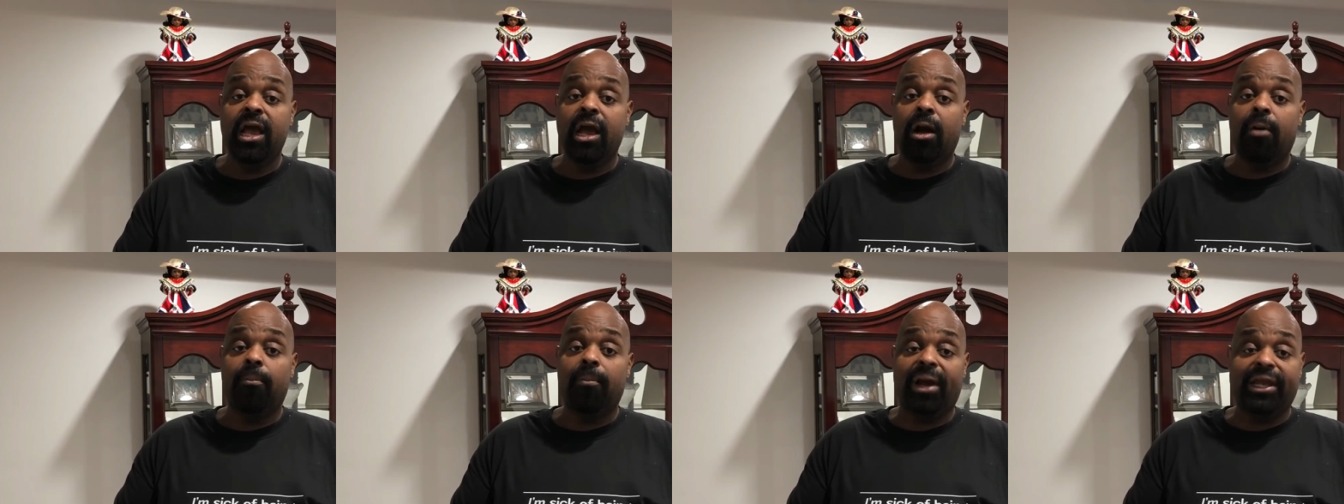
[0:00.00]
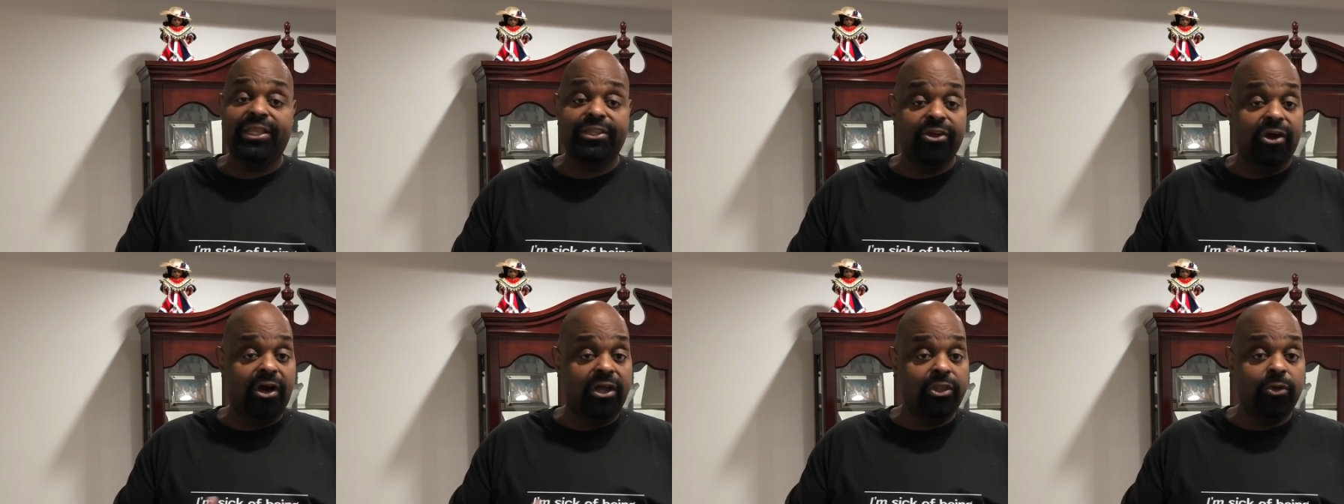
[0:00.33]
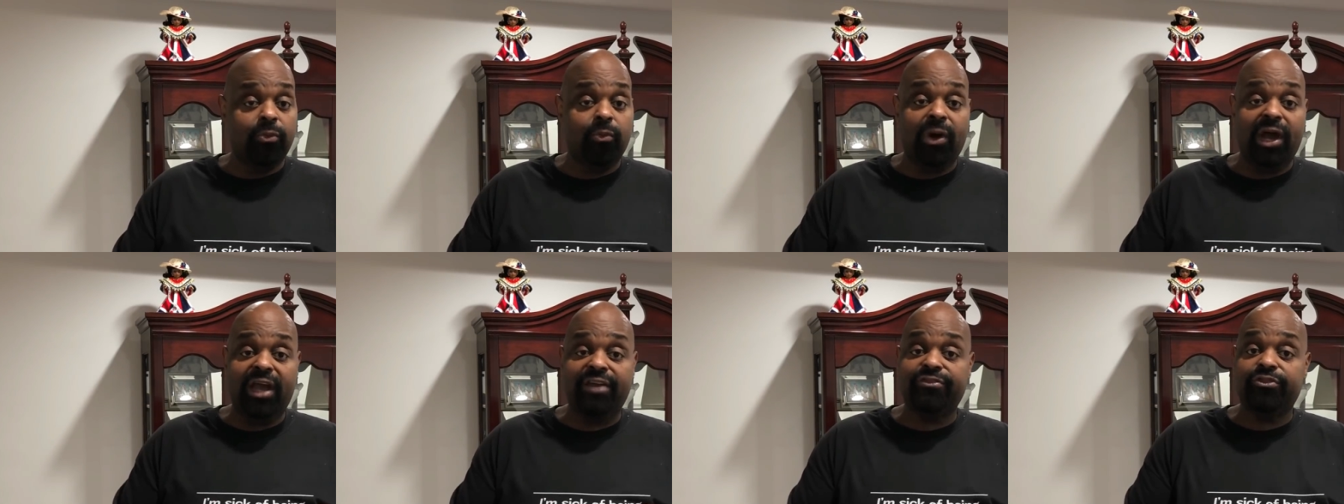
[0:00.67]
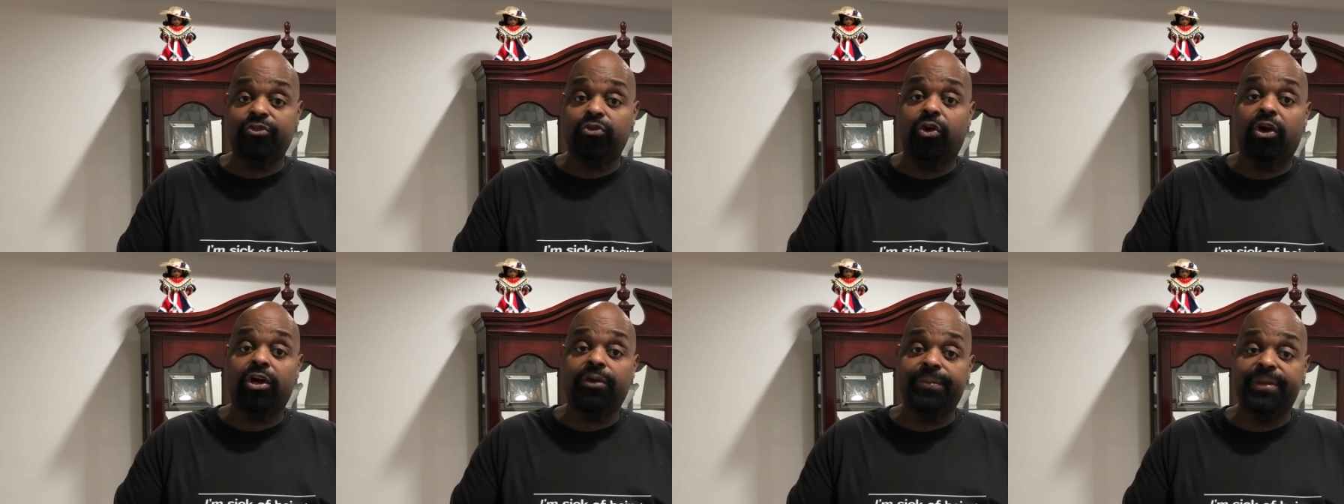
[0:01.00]
My darling wife
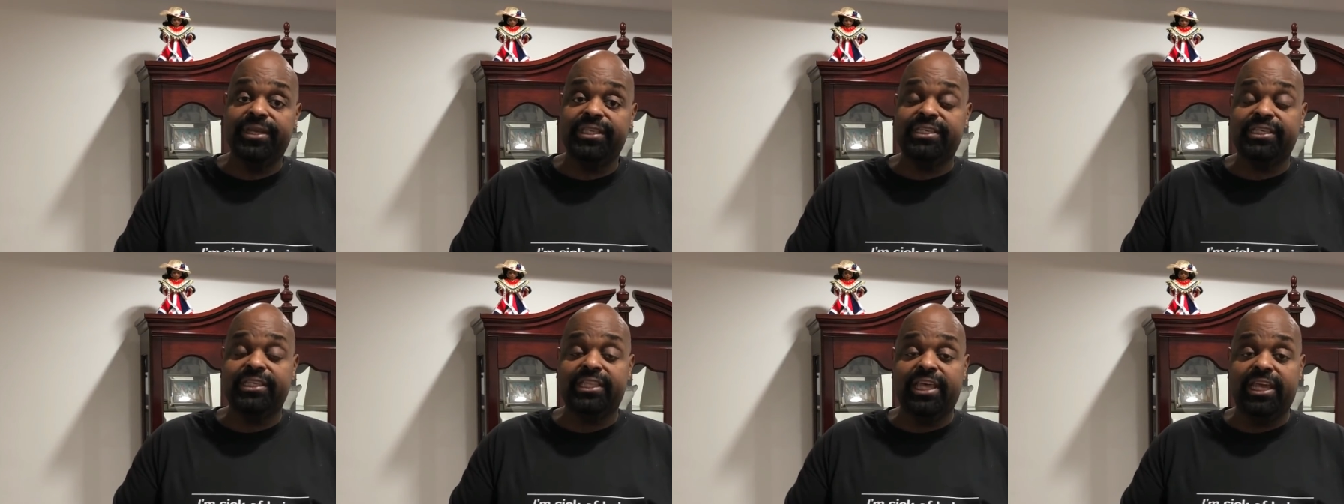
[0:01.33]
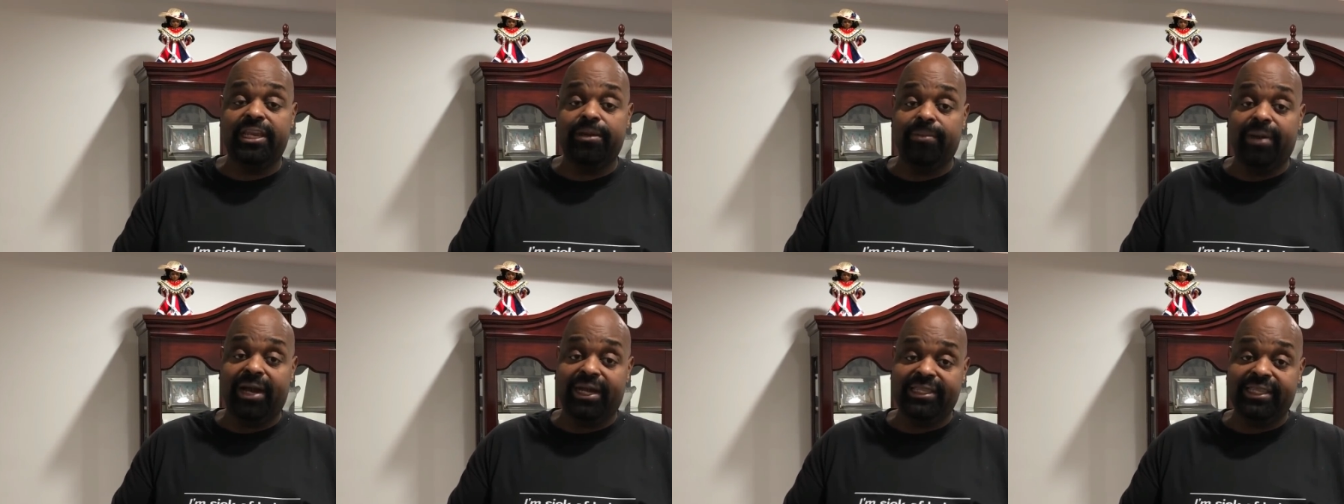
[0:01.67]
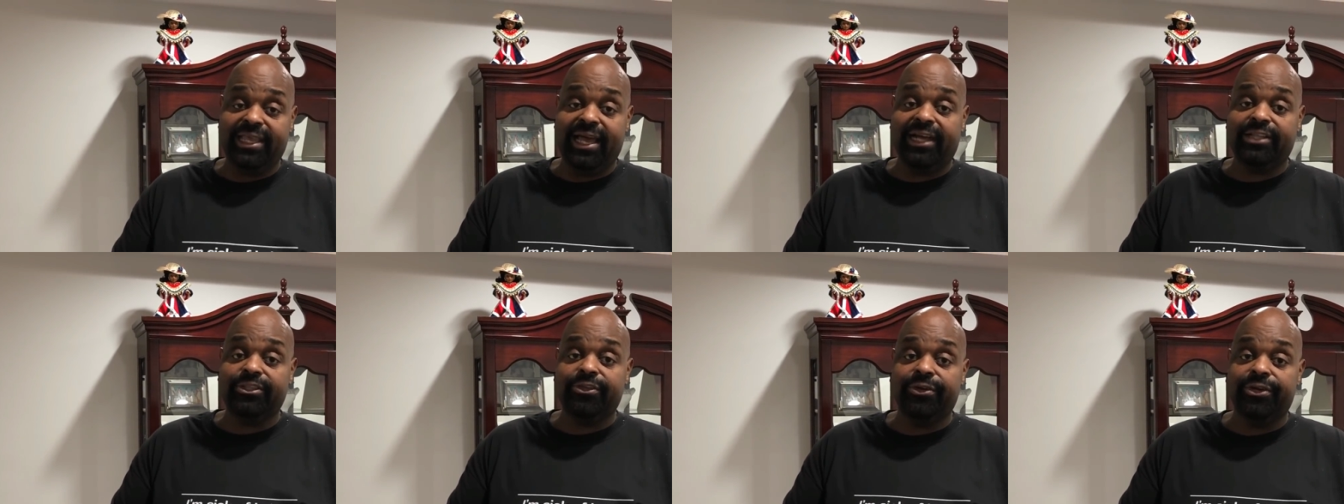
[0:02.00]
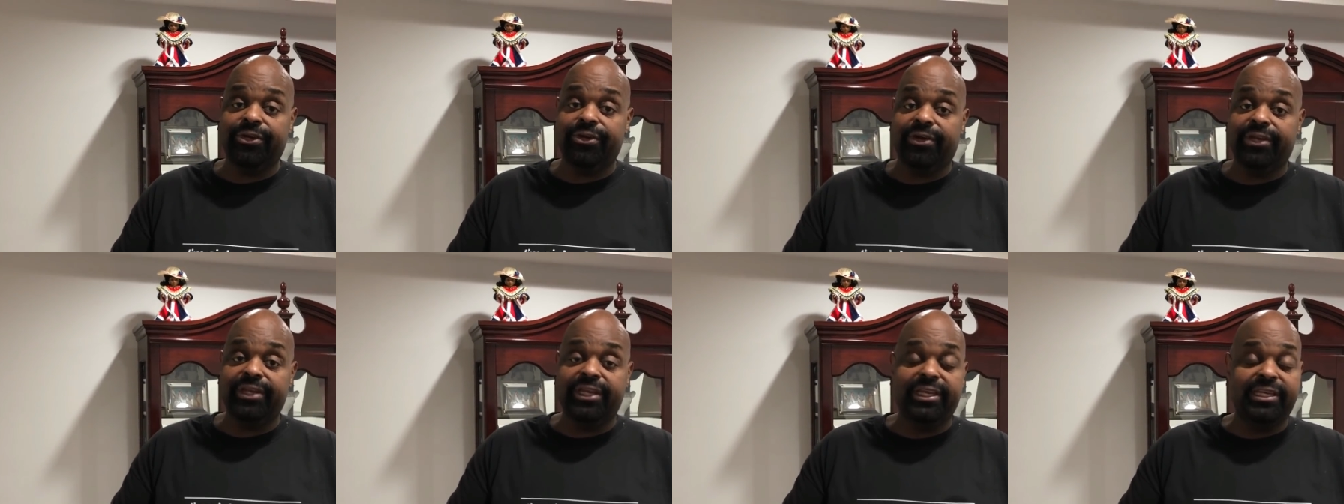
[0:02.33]
talked me into letting my doctor in
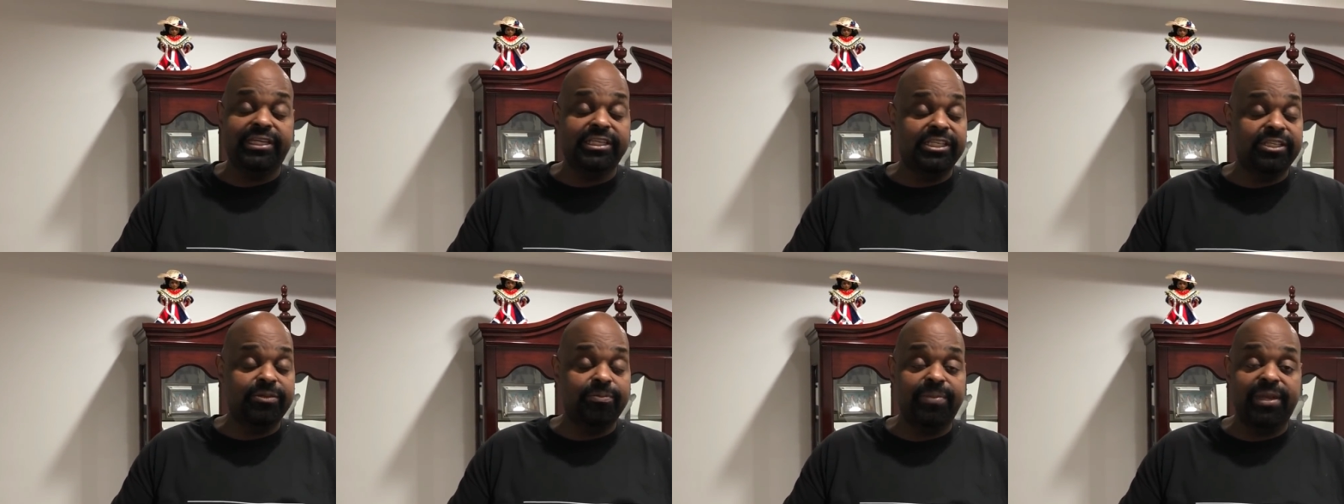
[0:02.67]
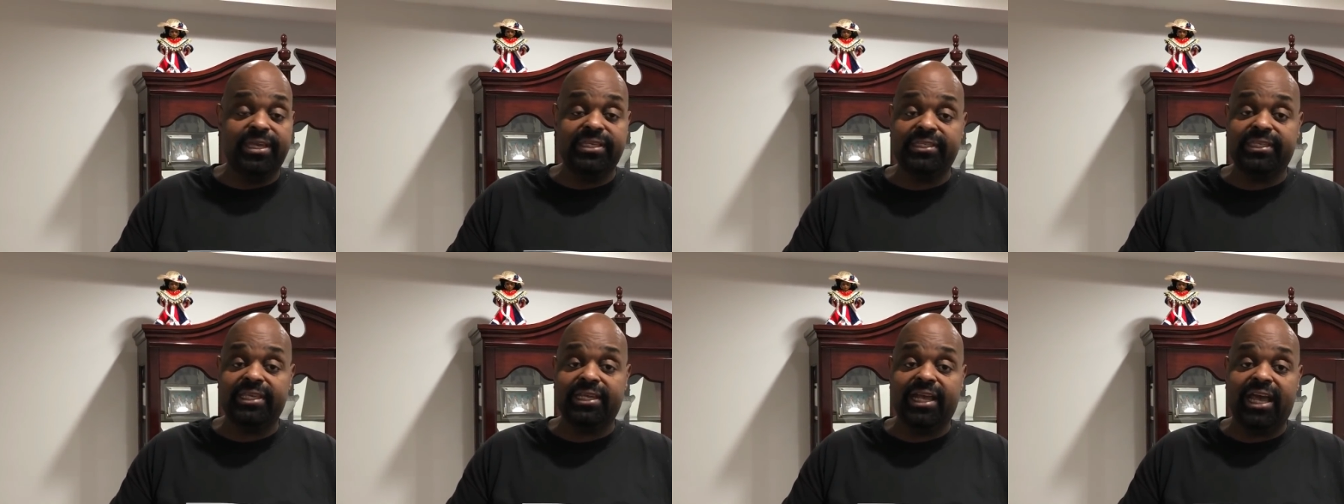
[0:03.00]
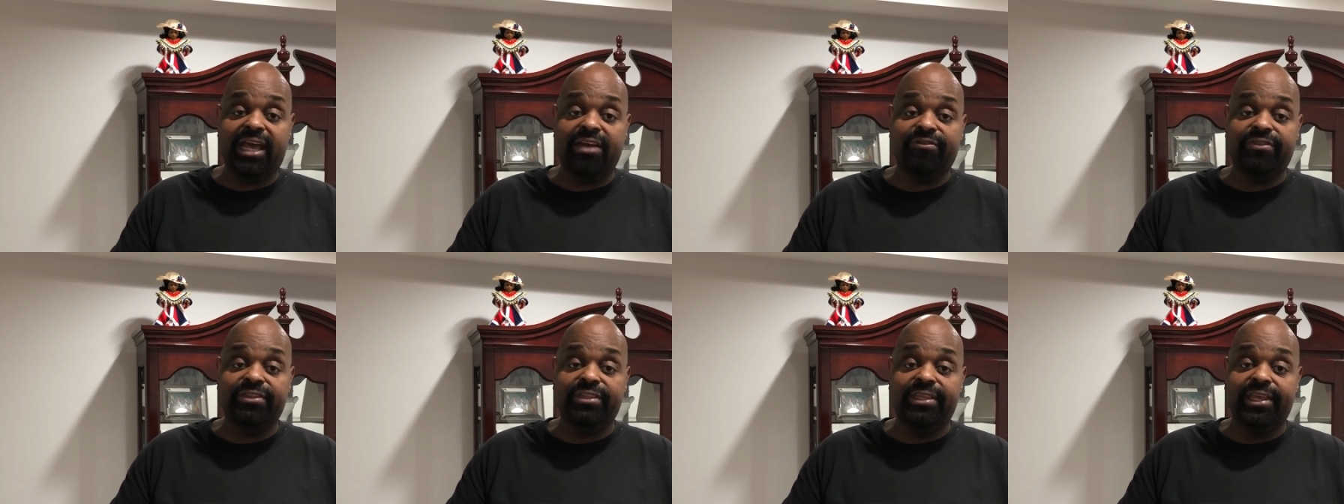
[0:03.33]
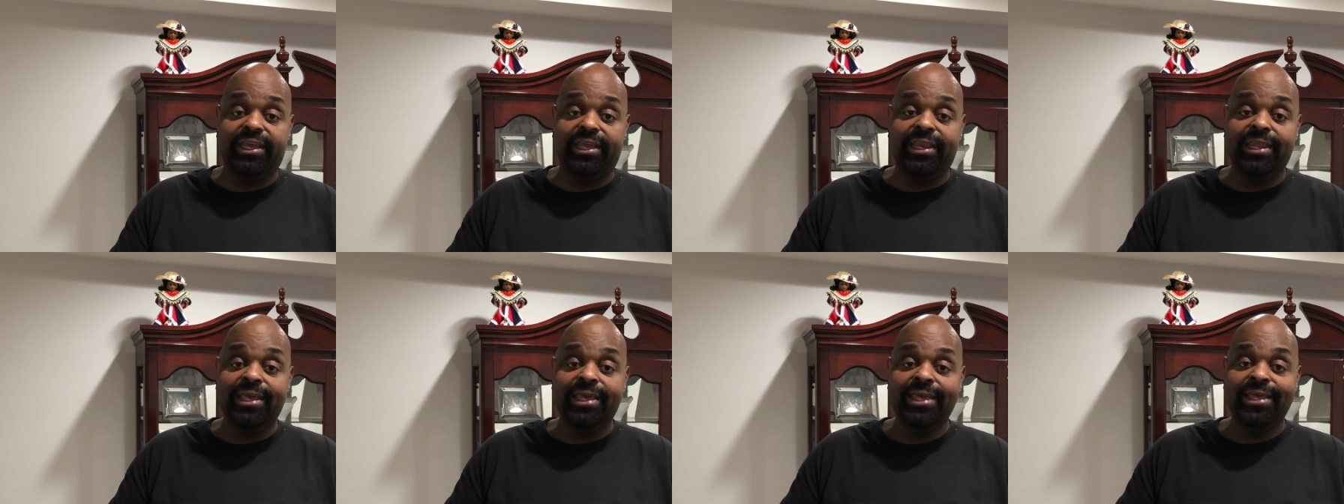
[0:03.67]
on it, and it's the best thing I ever
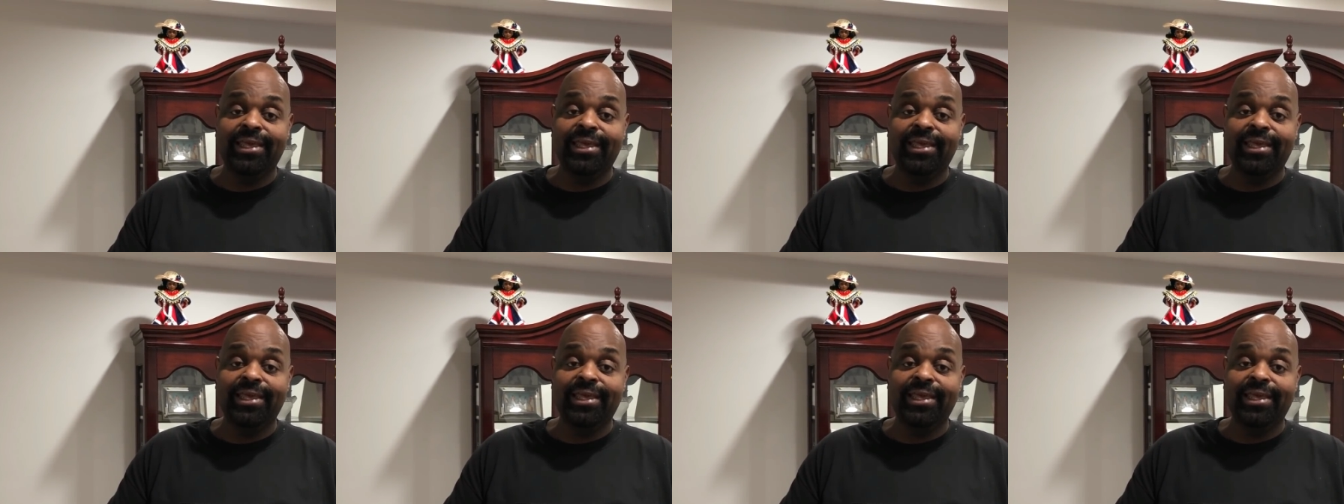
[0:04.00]
did.